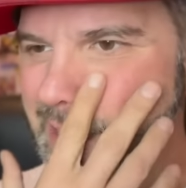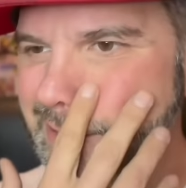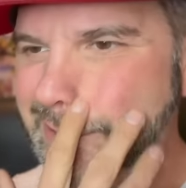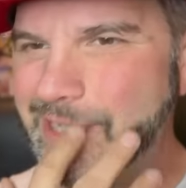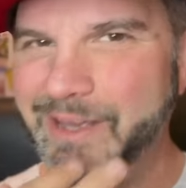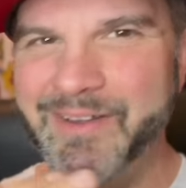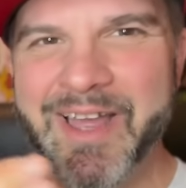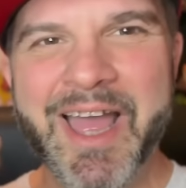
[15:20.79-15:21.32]

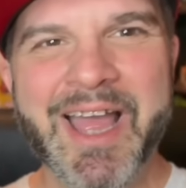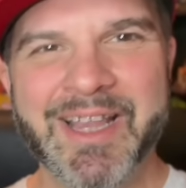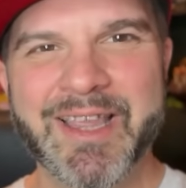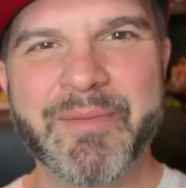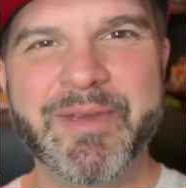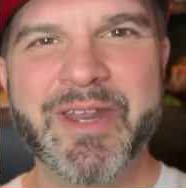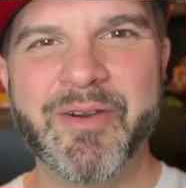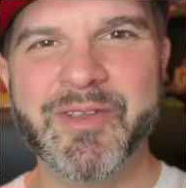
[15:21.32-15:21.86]
so let
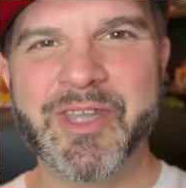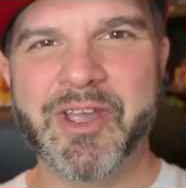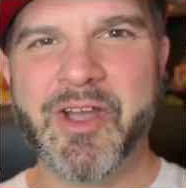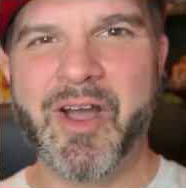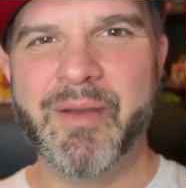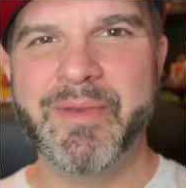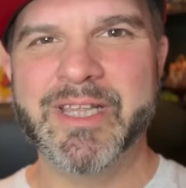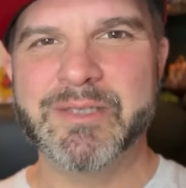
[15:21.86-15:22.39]
me know in the
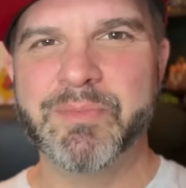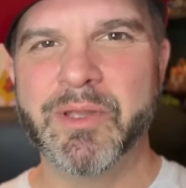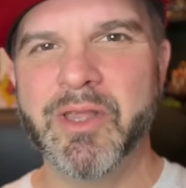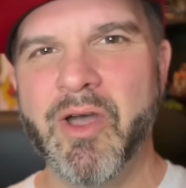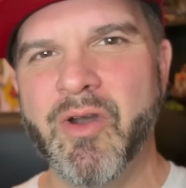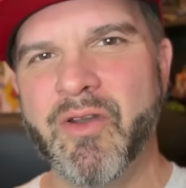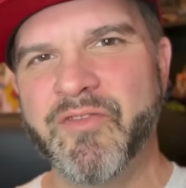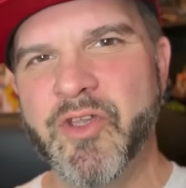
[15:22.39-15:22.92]
comments
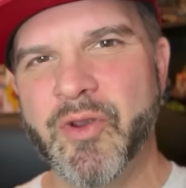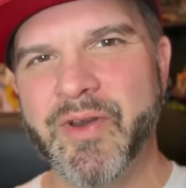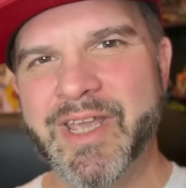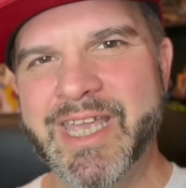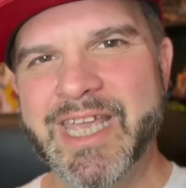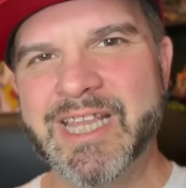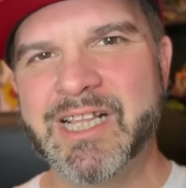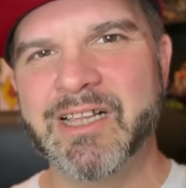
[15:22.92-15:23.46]
below if you're a
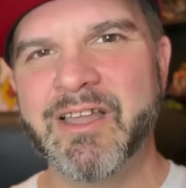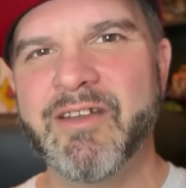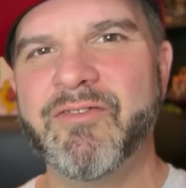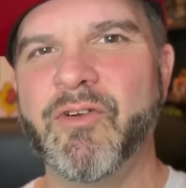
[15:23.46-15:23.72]
Heathcliff